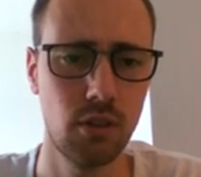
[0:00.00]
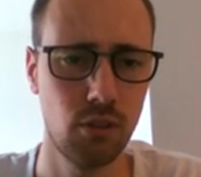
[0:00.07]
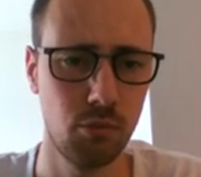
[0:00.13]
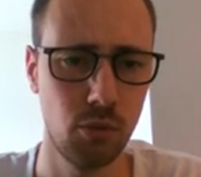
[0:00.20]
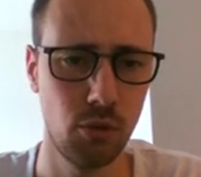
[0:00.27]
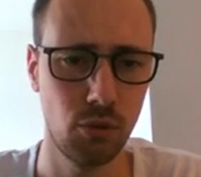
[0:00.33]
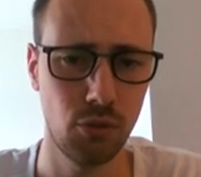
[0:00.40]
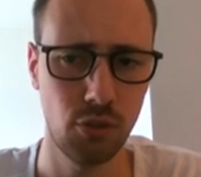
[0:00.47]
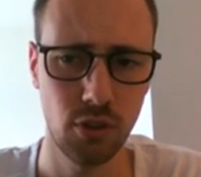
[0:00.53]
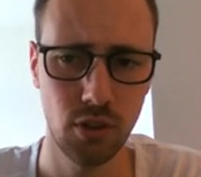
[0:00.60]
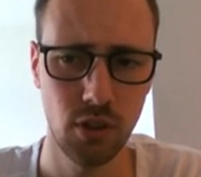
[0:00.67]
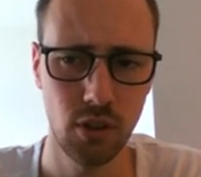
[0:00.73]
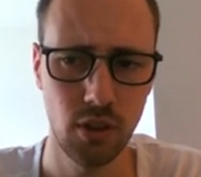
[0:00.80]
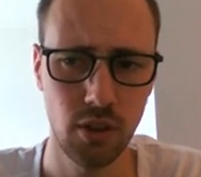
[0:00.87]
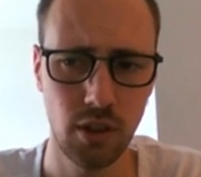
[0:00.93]
moves,
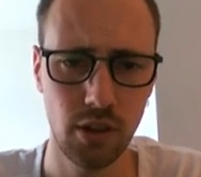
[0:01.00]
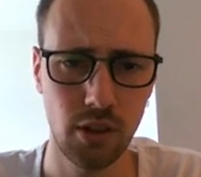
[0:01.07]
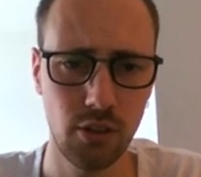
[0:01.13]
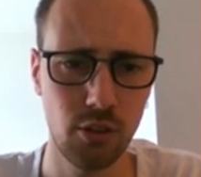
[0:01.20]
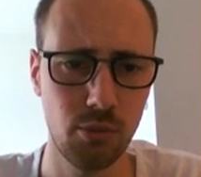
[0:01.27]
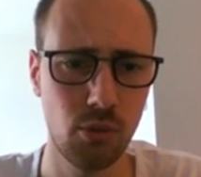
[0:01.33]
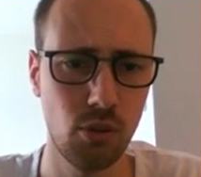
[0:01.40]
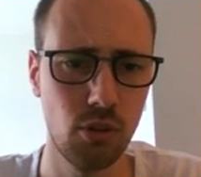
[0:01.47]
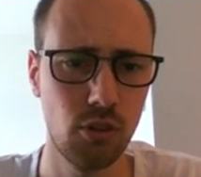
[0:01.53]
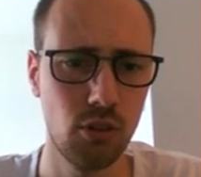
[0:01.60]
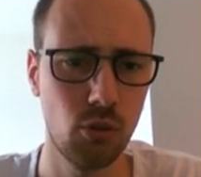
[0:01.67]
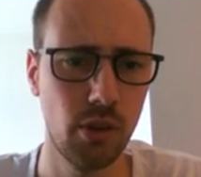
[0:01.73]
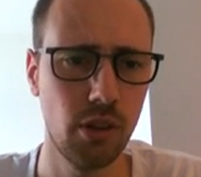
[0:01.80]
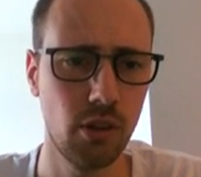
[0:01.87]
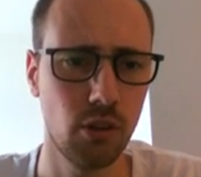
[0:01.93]
and at this point the
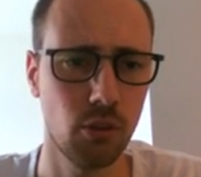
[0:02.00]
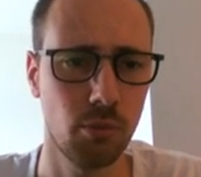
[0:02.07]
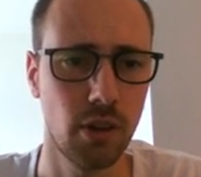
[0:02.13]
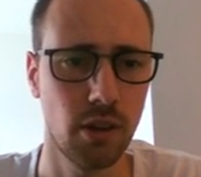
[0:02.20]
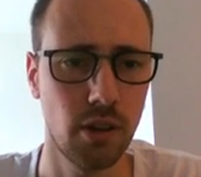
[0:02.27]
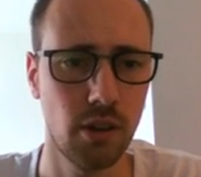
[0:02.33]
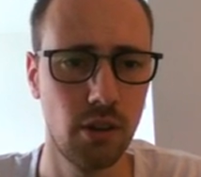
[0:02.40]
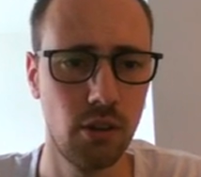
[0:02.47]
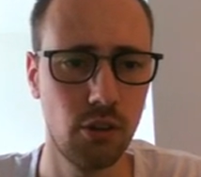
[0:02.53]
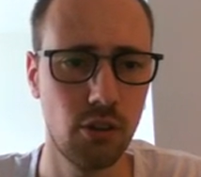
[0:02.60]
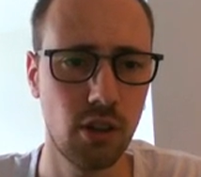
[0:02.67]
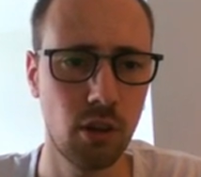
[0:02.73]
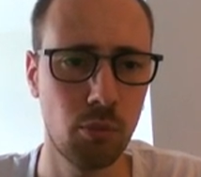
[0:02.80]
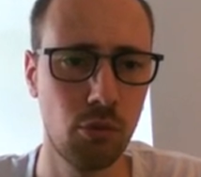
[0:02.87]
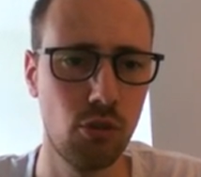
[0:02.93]
queen goes back and he just
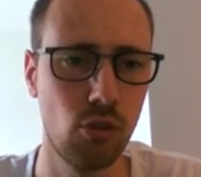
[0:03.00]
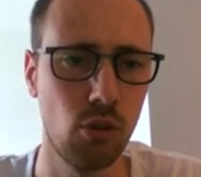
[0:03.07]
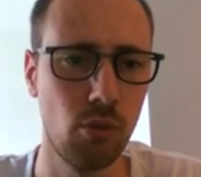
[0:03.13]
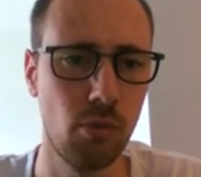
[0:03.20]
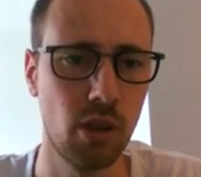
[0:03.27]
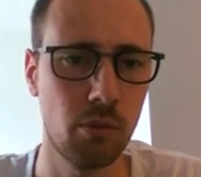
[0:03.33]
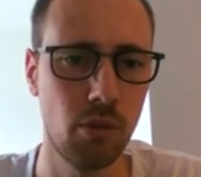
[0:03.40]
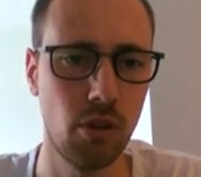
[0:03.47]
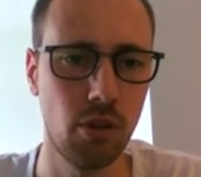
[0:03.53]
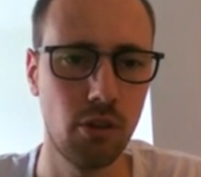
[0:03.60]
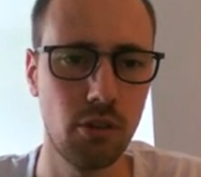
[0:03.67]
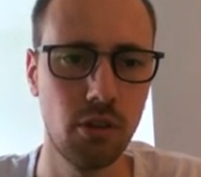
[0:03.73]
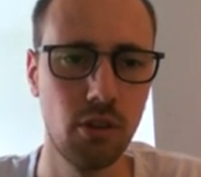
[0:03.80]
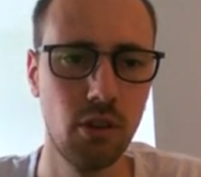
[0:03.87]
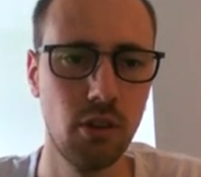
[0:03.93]
captures all the black
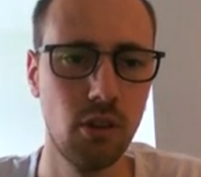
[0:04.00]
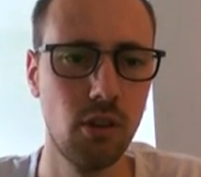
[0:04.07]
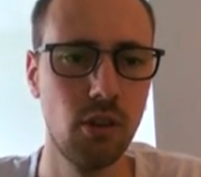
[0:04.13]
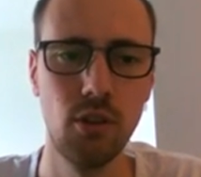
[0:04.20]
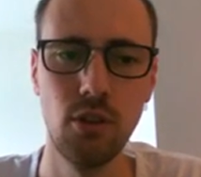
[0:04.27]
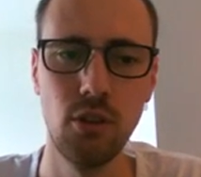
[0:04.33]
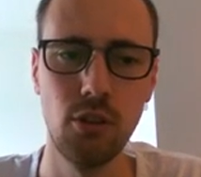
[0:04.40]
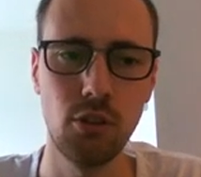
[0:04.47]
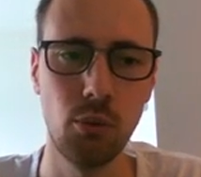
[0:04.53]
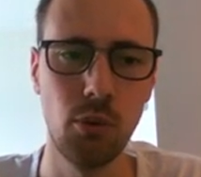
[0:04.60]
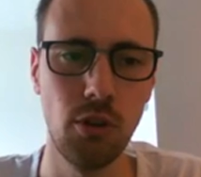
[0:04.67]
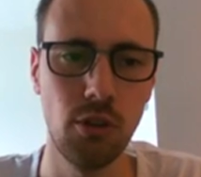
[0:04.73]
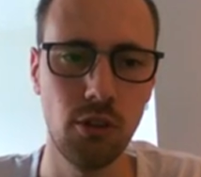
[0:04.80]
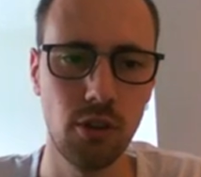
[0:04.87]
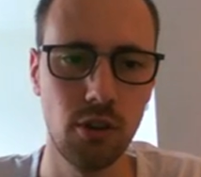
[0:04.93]
pawns on the
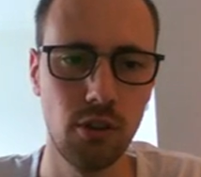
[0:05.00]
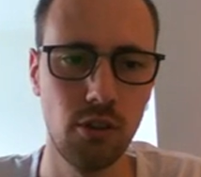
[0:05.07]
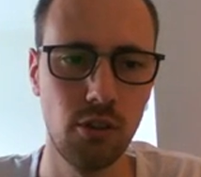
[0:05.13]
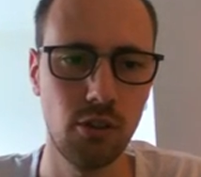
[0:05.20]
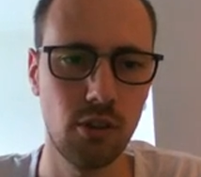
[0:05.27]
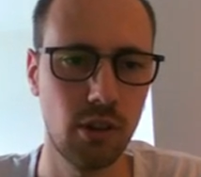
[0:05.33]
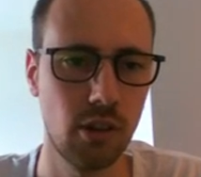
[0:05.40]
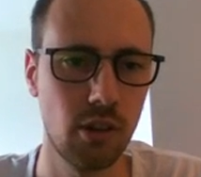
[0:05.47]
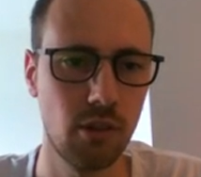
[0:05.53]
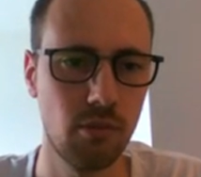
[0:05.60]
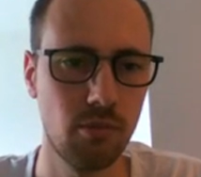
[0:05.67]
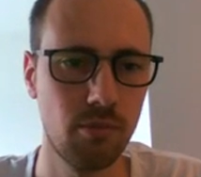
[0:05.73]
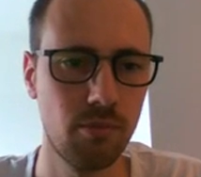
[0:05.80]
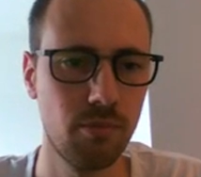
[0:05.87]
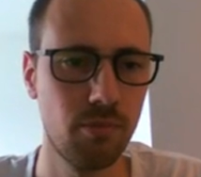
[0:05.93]
queen side, just like that,
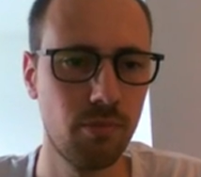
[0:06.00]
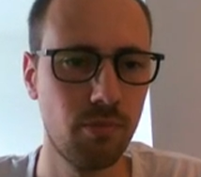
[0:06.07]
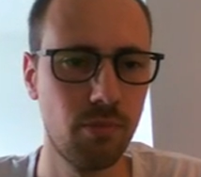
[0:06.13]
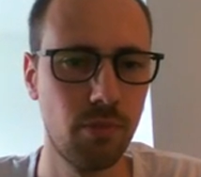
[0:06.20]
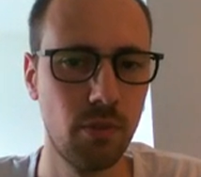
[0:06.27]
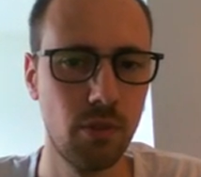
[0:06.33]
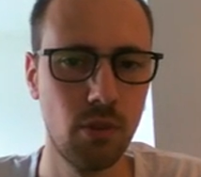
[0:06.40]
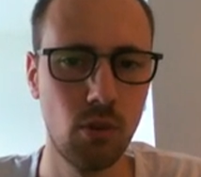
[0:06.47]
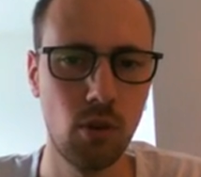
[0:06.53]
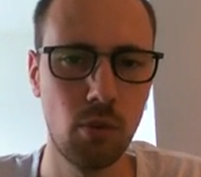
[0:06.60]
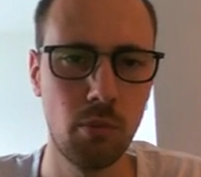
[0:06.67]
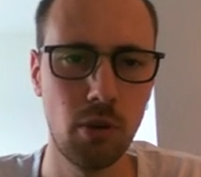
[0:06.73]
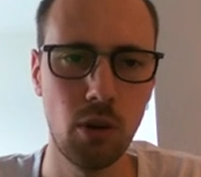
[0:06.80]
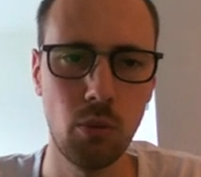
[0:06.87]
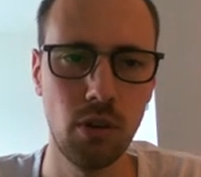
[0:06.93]
one
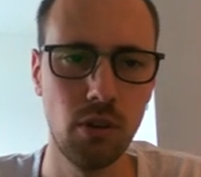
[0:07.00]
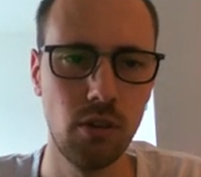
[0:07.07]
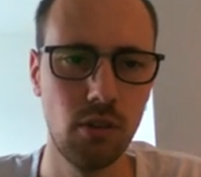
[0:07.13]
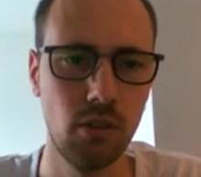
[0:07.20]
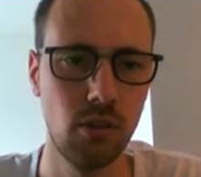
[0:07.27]
by one.